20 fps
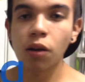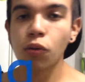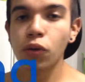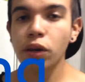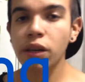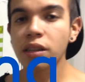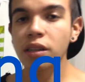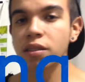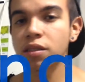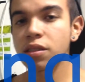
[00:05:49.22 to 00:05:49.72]

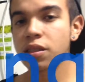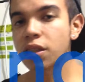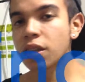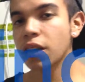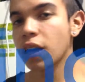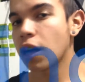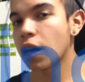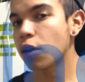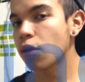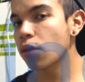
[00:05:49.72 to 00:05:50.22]
we can see
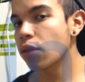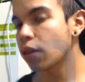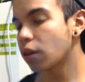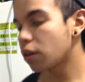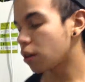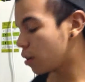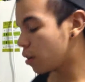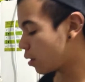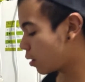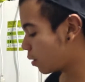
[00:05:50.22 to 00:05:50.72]
how
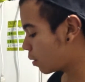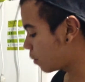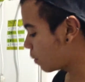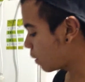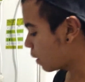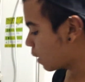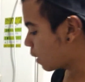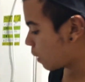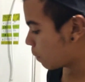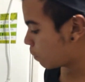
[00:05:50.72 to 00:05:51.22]
the
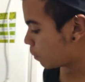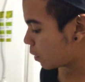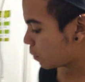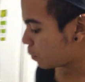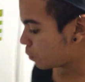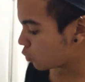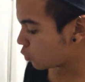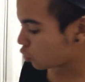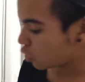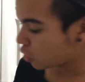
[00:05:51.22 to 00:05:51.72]

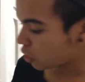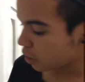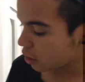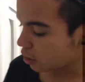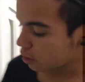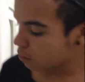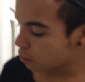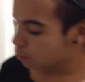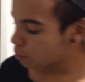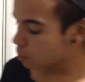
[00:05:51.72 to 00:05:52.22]
paper
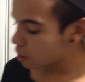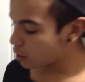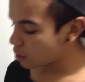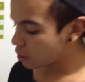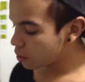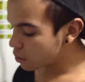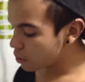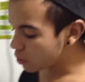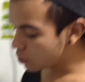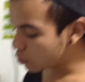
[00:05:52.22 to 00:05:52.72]
sheet
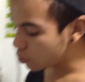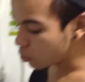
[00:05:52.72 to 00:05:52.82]
begins